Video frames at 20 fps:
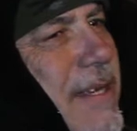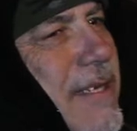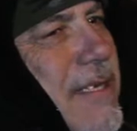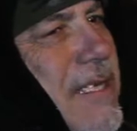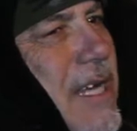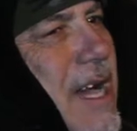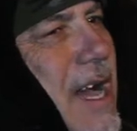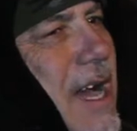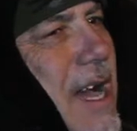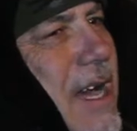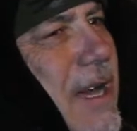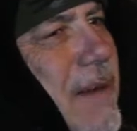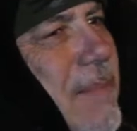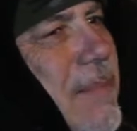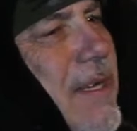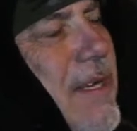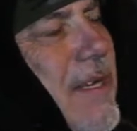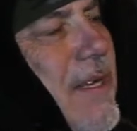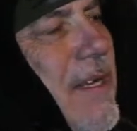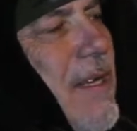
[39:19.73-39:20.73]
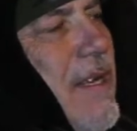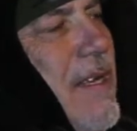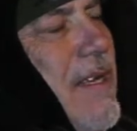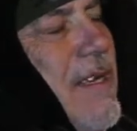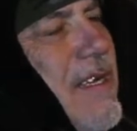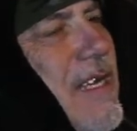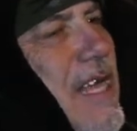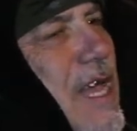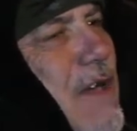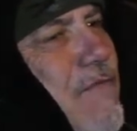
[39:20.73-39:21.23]
in time,
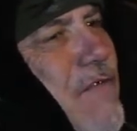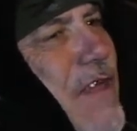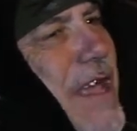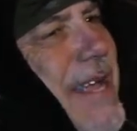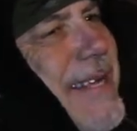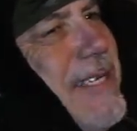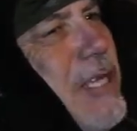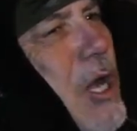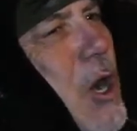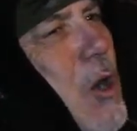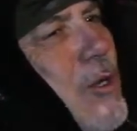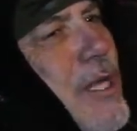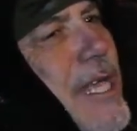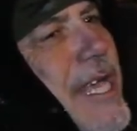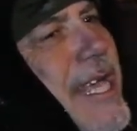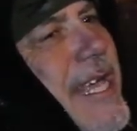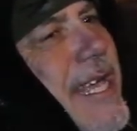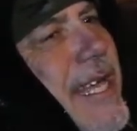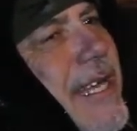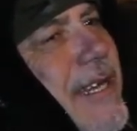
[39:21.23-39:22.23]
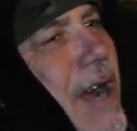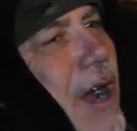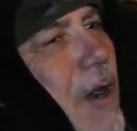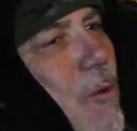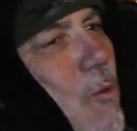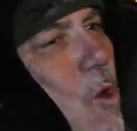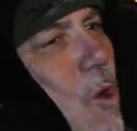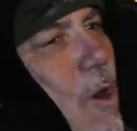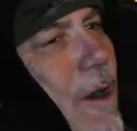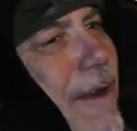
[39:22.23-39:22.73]
if they don't heed our
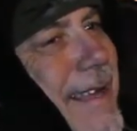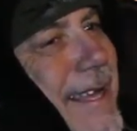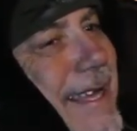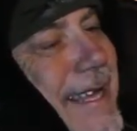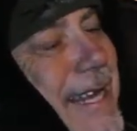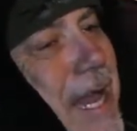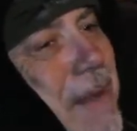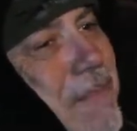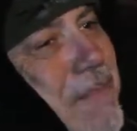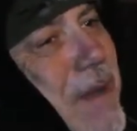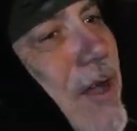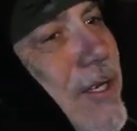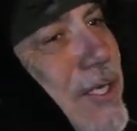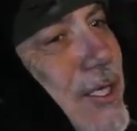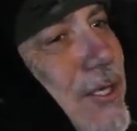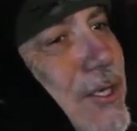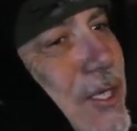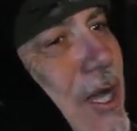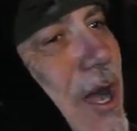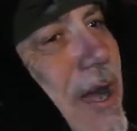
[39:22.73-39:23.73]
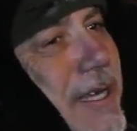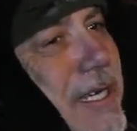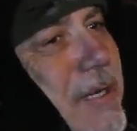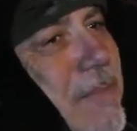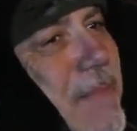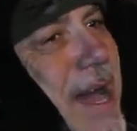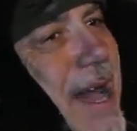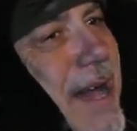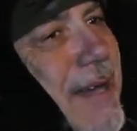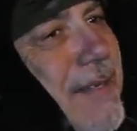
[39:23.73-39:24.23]
warning, and I'm also talking
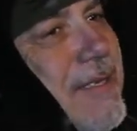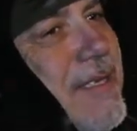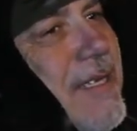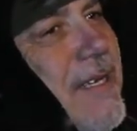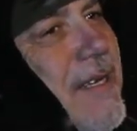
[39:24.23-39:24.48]
about